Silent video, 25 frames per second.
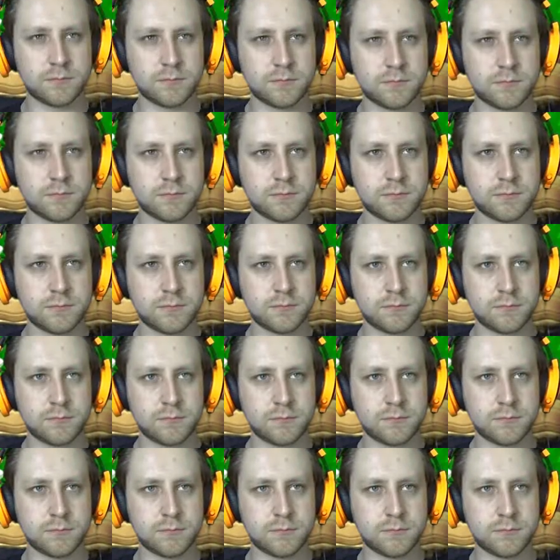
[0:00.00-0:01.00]

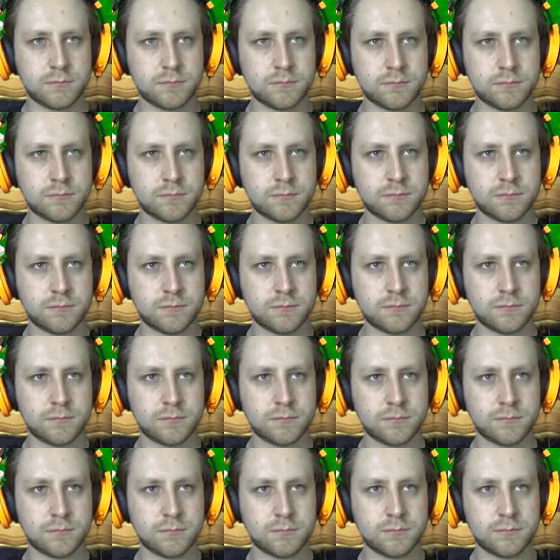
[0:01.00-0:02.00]

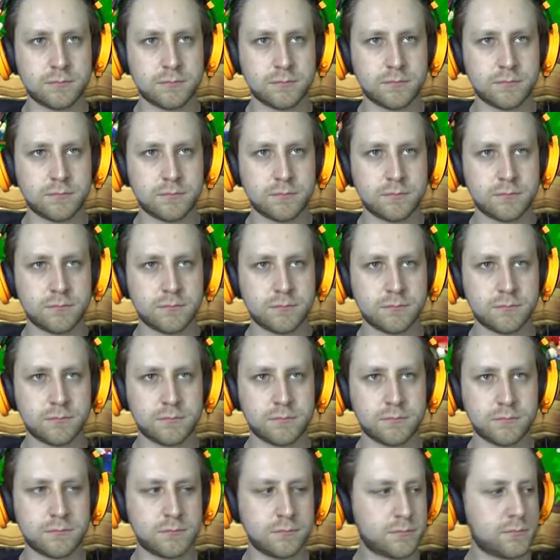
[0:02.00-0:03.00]

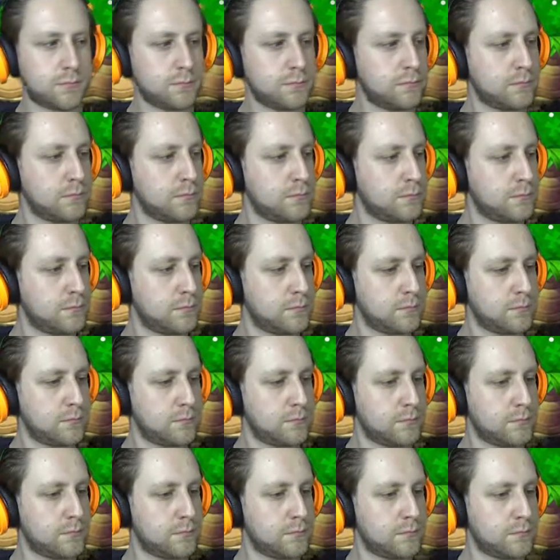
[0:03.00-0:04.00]

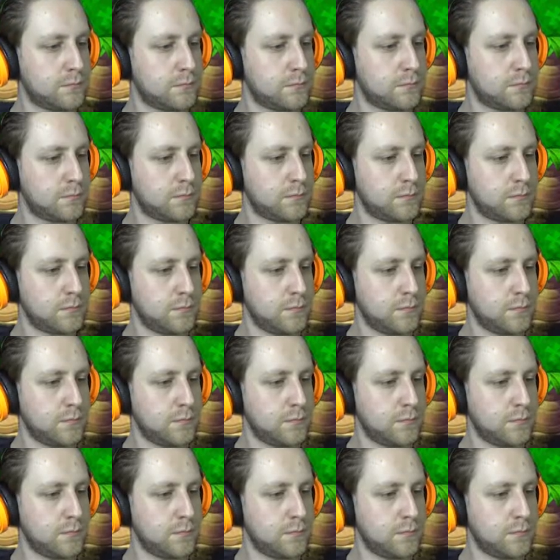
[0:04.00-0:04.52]
(no one is talking)